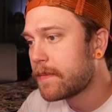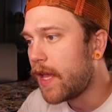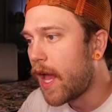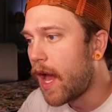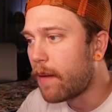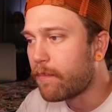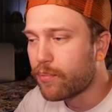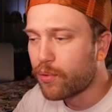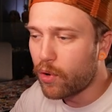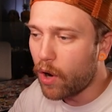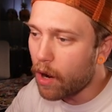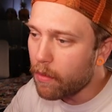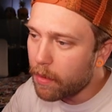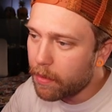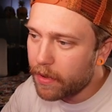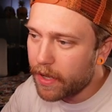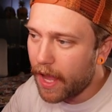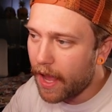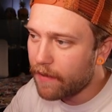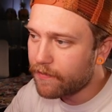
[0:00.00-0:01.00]
yeah,
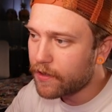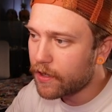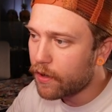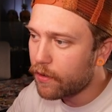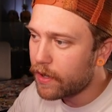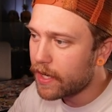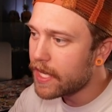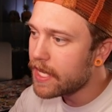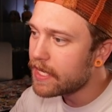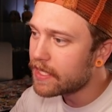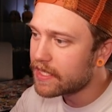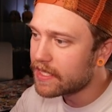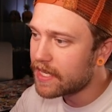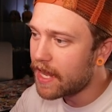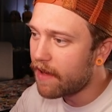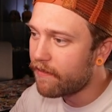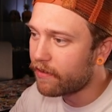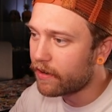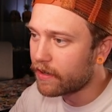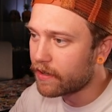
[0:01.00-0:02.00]
probably have to go to
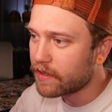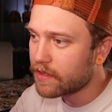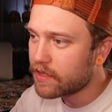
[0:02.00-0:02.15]
E7.